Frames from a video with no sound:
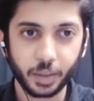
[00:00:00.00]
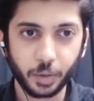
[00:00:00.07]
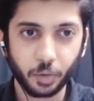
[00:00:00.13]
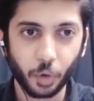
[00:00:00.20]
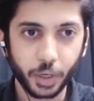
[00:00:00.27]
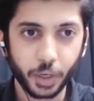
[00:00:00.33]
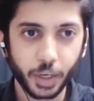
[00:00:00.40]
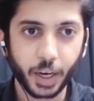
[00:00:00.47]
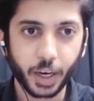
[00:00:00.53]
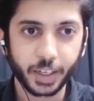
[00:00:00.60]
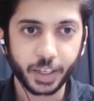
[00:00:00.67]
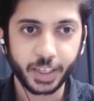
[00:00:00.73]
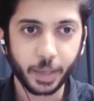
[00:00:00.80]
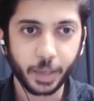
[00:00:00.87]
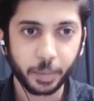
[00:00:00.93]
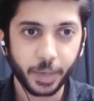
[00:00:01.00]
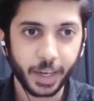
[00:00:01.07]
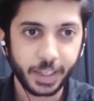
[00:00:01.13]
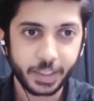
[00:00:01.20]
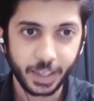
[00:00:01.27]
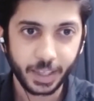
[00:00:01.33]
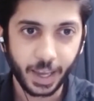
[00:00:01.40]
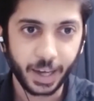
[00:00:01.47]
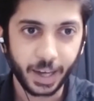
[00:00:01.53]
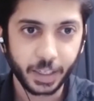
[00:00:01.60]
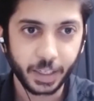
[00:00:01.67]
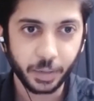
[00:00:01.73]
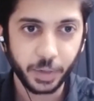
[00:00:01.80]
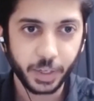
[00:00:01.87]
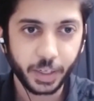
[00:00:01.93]
warrior archetype gets
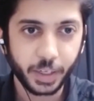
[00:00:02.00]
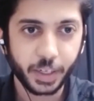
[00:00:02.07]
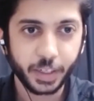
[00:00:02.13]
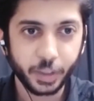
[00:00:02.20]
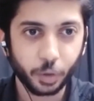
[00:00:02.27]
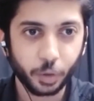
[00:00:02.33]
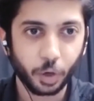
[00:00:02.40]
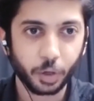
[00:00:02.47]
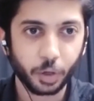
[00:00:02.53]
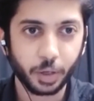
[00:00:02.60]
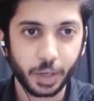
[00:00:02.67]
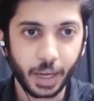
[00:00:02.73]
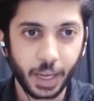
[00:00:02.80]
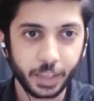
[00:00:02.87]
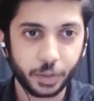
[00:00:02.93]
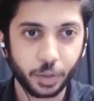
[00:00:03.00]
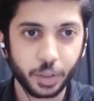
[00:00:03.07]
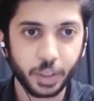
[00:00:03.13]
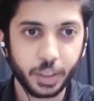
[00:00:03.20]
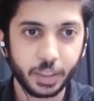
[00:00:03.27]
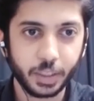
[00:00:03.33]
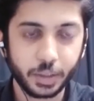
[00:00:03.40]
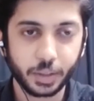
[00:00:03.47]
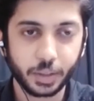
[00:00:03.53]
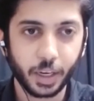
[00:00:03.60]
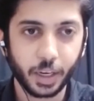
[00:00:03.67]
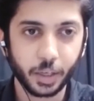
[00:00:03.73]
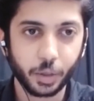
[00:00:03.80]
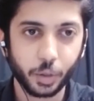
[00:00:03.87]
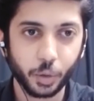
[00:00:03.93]
activated and you naturally
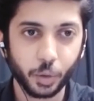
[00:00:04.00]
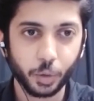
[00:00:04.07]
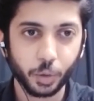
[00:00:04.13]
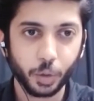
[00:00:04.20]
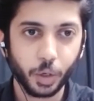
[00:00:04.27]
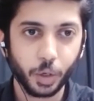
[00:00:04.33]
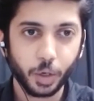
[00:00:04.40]
start to